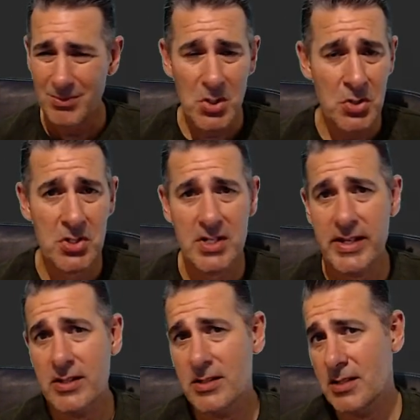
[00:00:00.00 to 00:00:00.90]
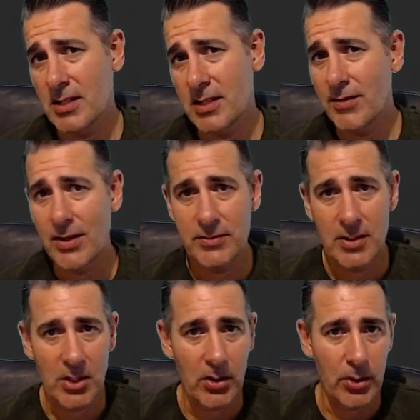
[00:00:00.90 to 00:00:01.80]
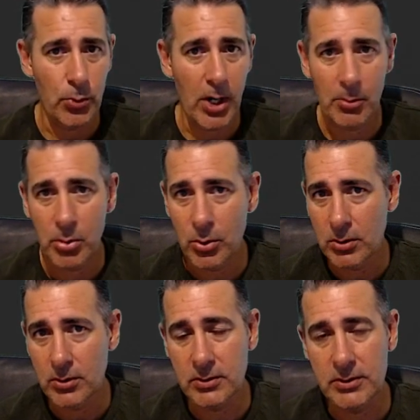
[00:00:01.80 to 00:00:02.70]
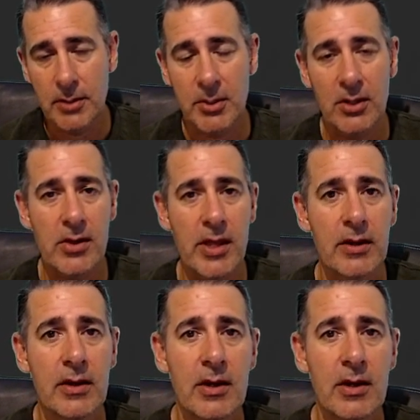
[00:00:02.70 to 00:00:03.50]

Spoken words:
Usually it's in the event of something like a rug pull or something like that.